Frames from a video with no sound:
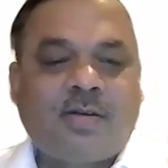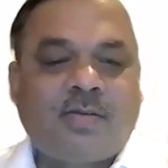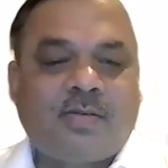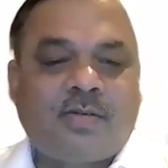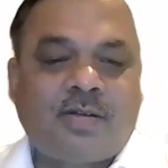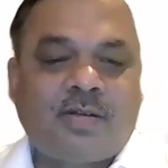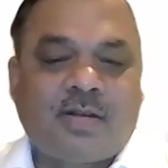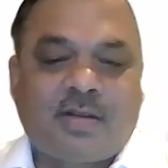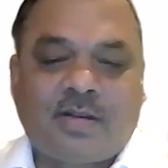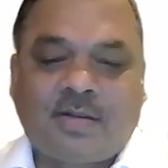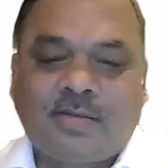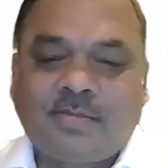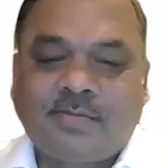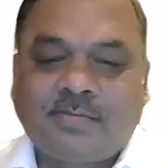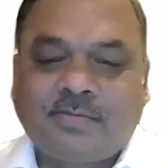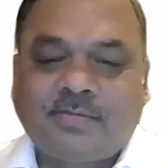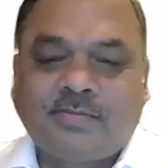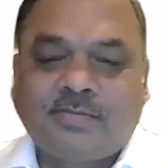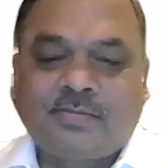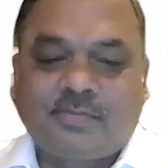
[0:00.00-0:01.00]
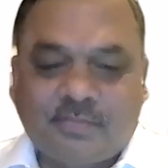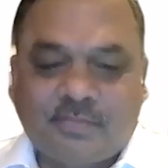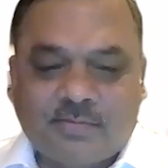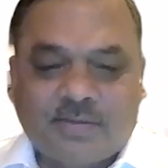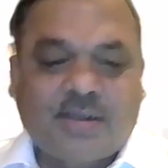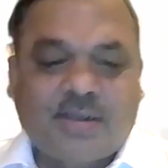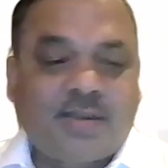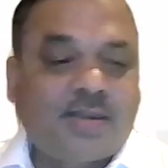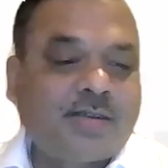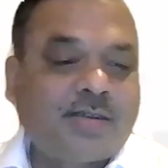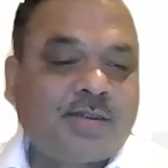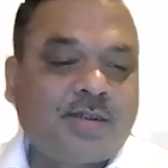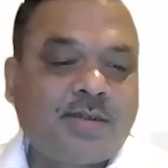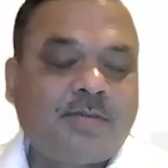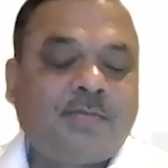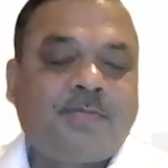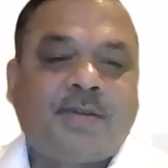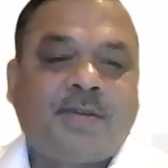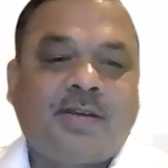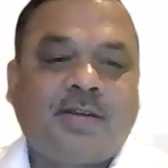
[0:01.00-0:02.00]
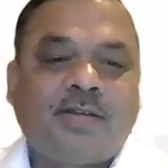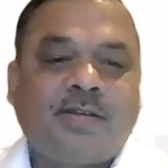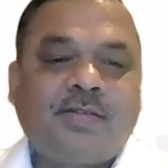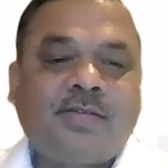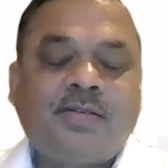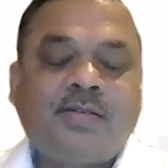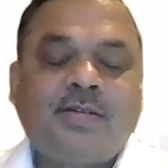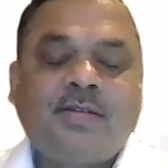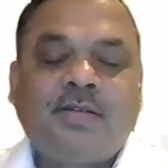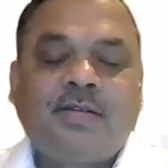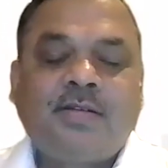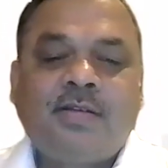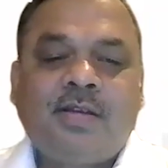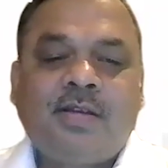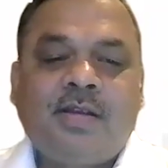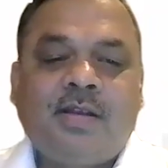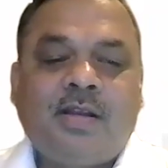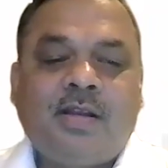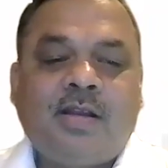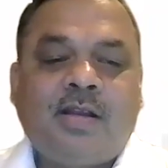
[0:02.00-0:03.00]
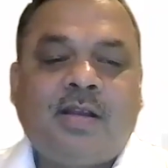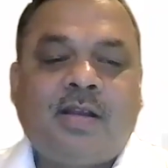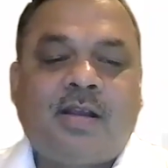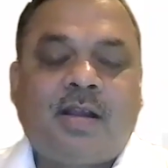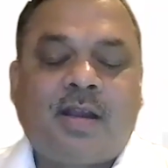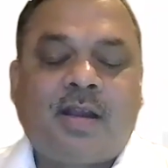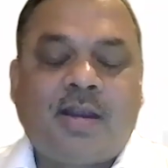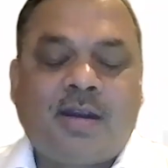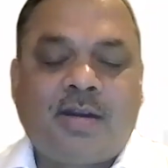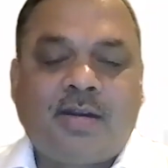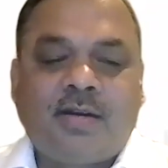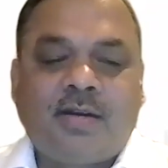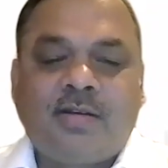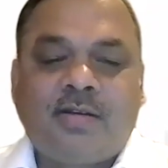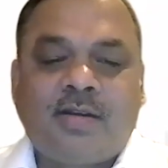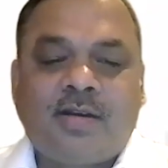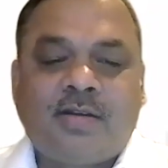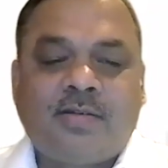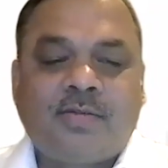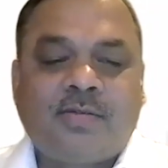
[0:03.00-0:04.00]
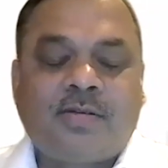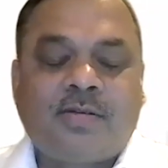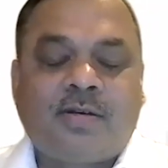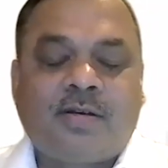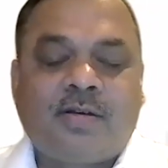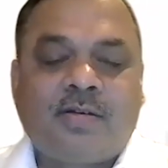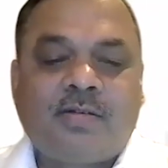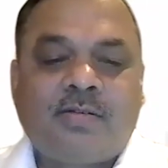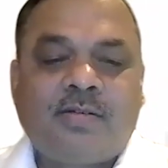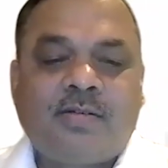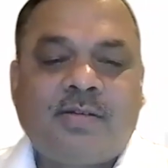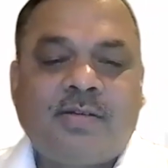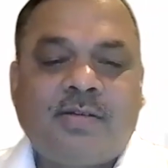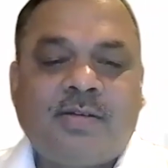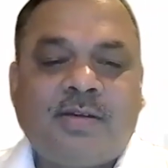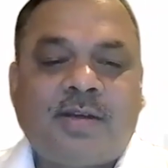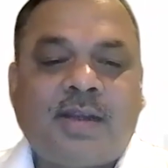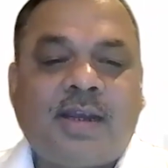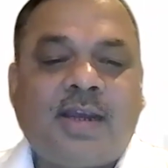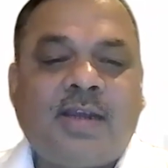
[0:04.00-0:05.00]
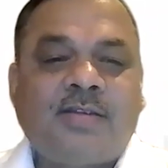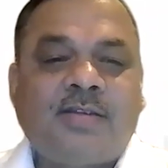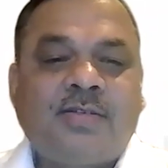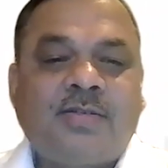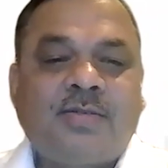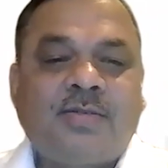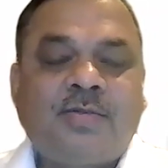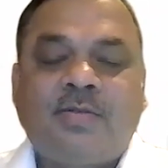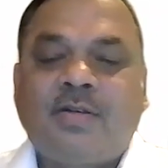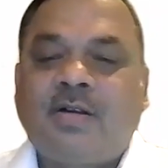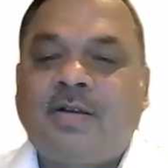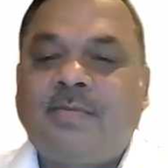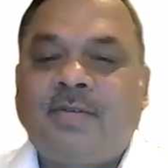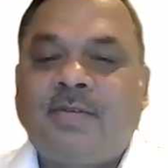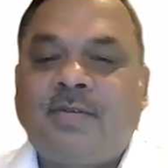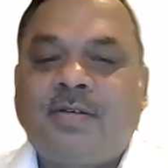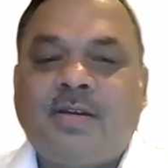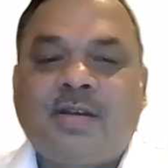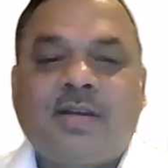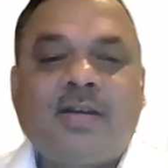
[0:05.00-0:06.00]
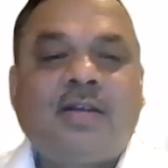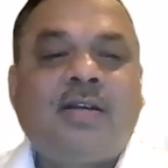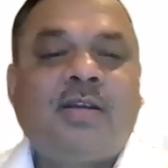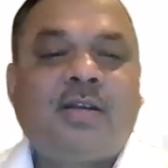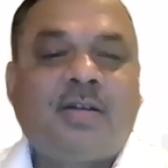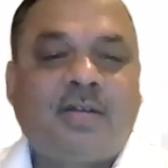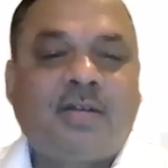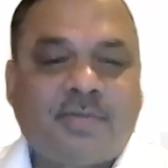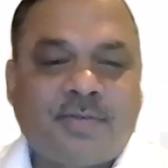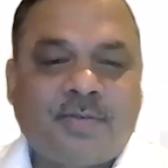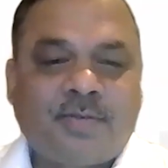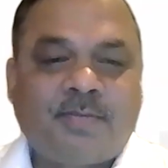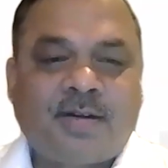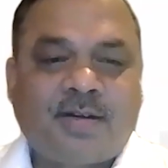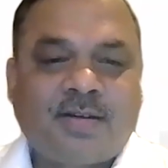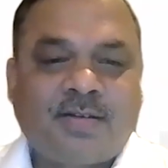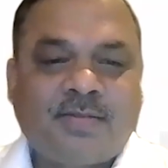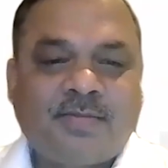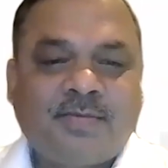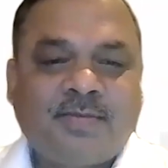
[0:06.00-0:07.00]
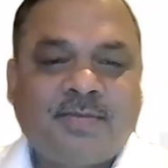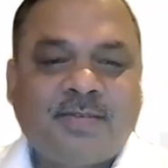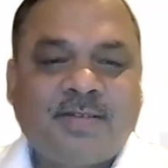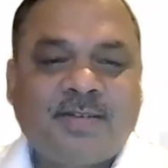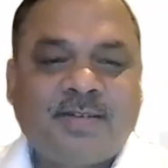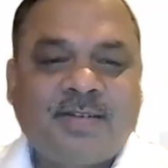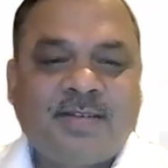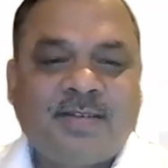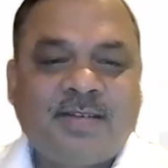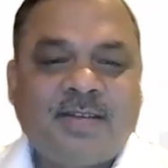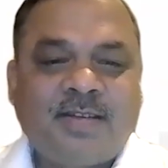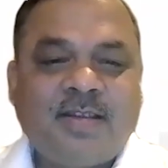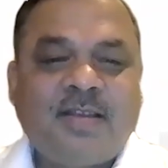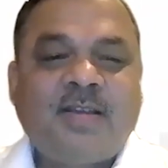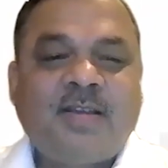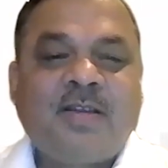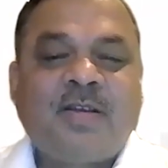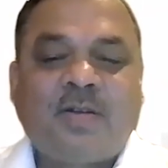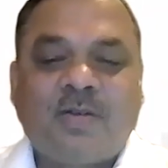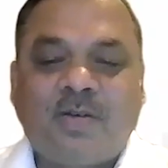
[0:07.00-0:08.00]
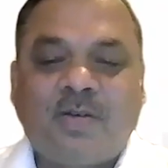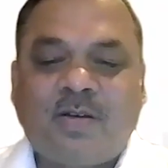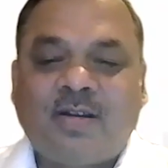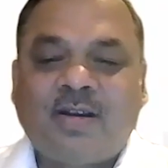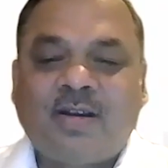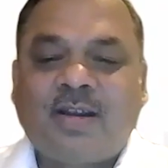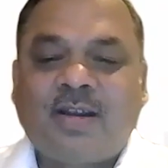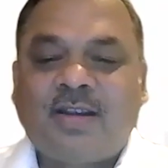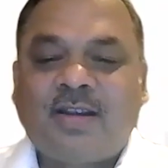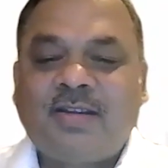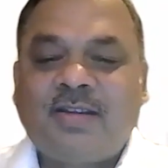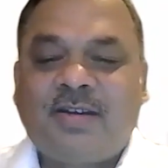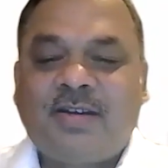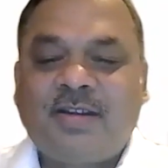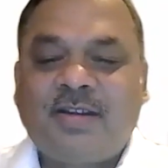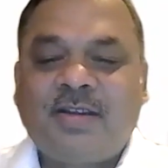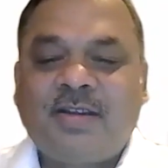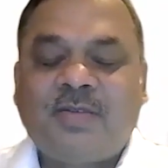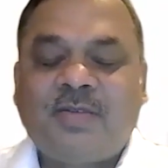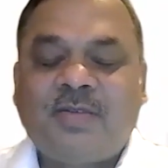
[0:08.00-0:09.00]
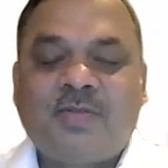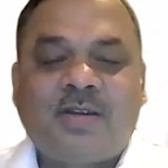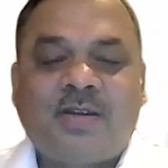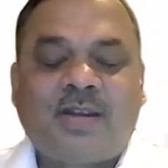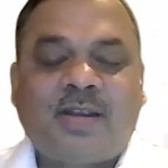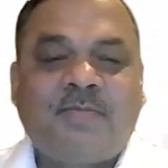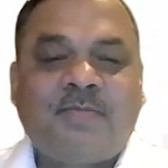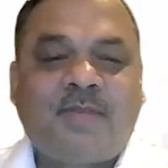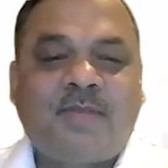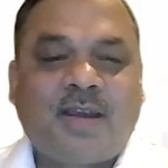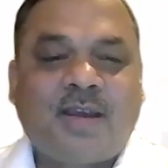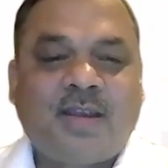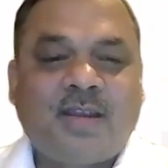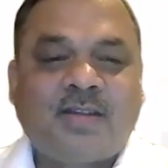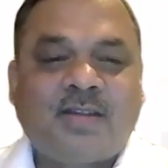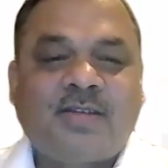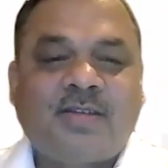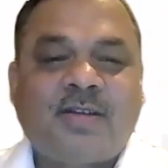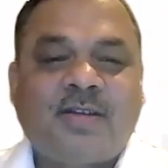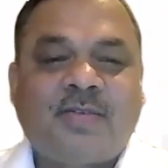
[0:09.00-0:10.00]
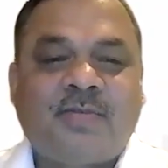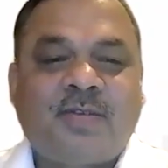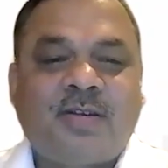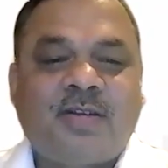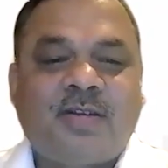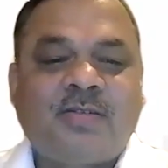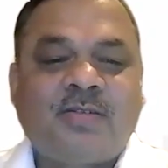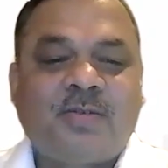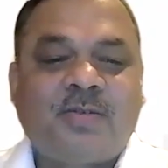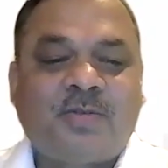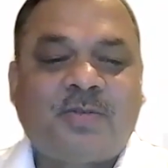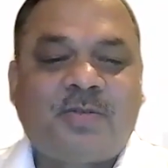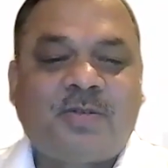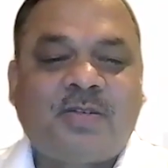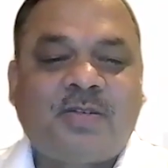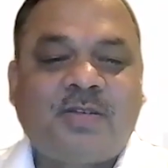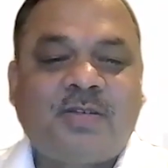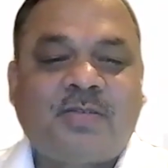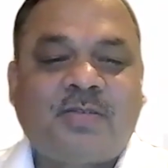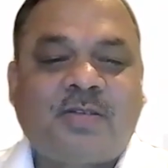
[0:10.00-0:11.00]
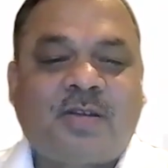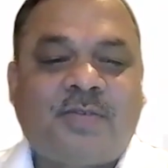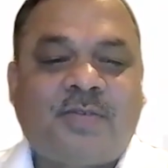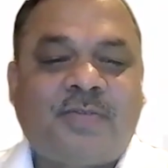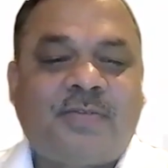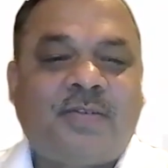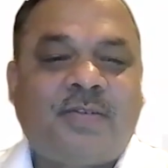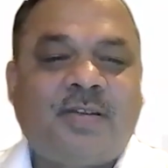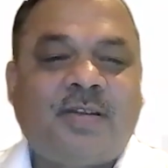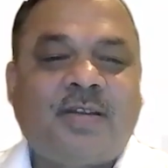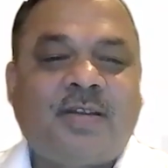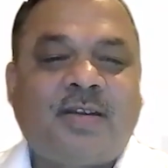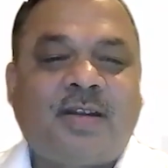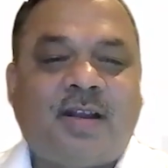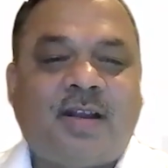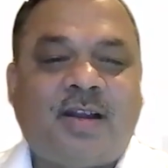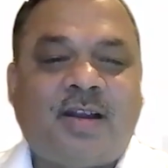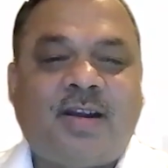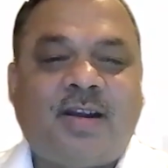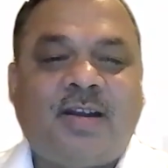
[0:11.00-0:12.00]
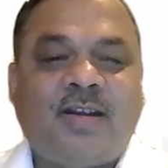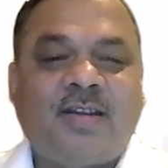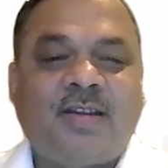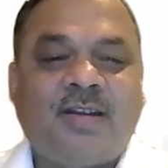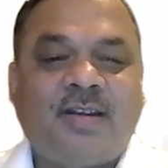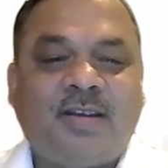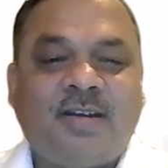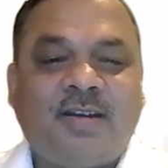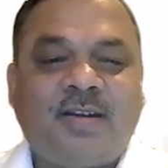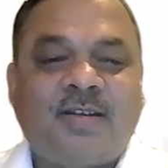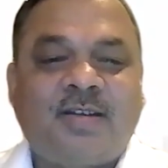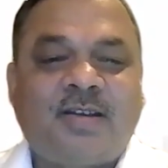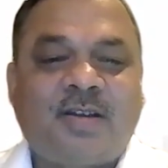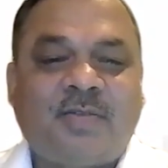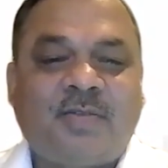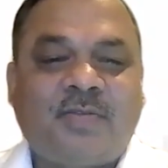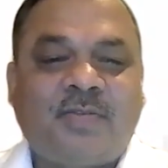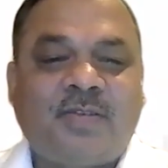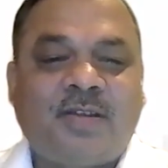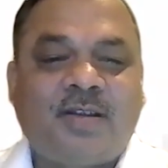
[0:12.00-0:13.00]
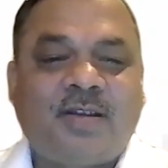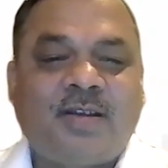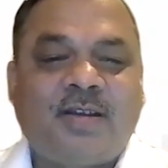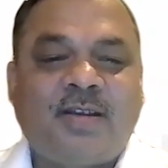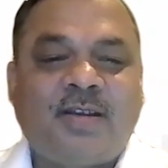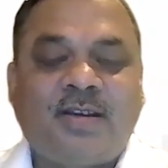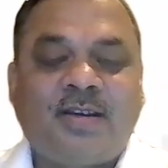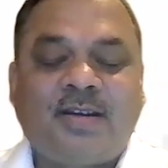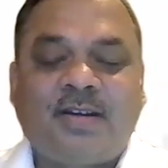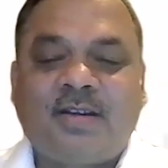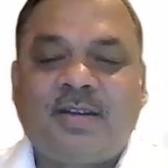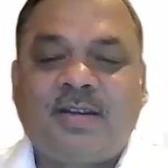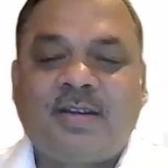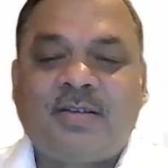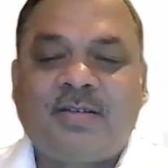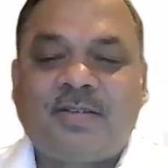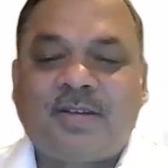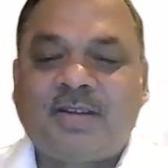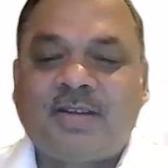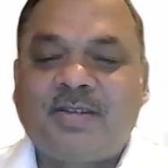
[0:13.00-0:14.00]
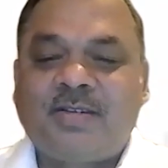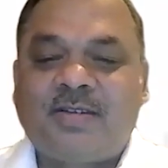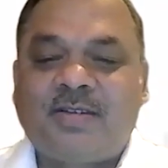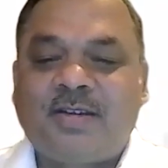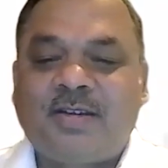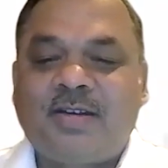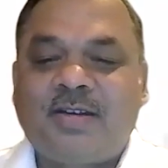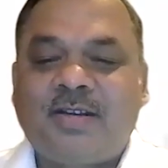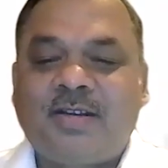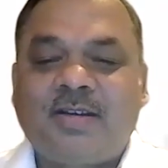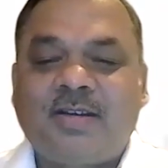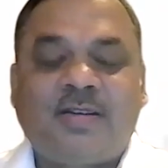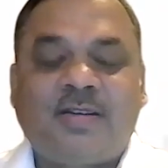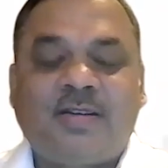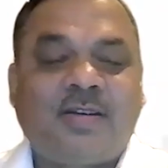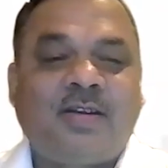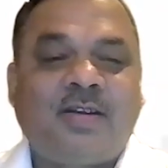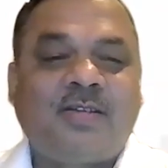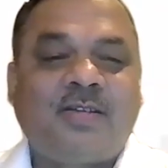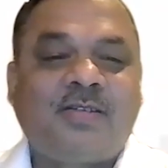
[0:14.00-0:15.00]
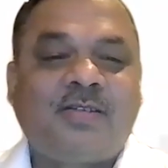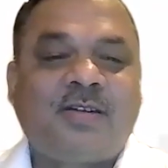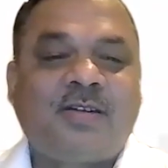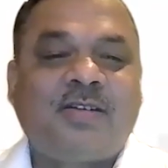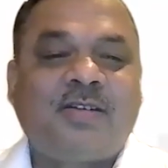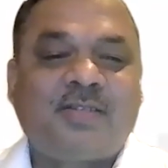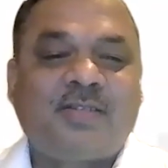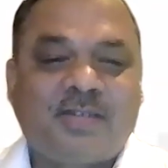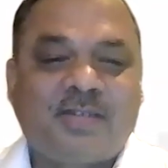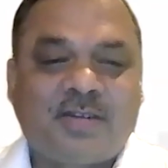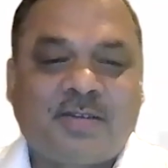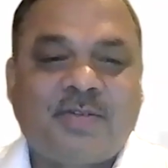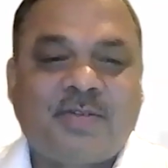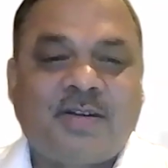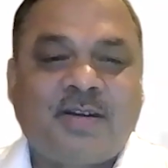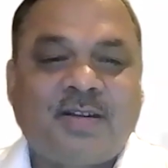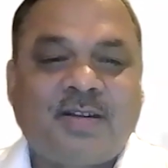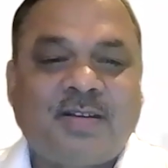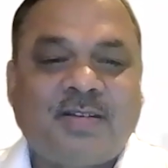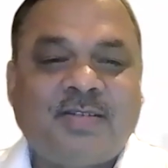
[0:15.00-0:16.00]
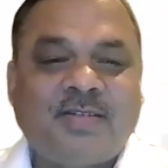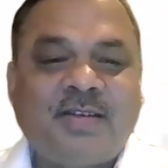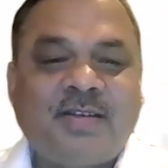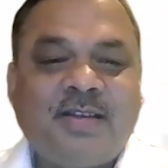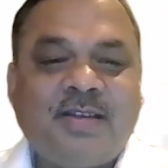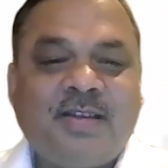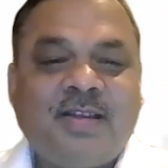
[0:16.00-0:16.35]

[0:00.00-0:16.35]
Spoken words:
out by the esteemed panelist, and that you caught, it has to come on a click of a button. Gone are the days where I buy a servers, load the software, harden it, configure it, and test it and release it in 7 days.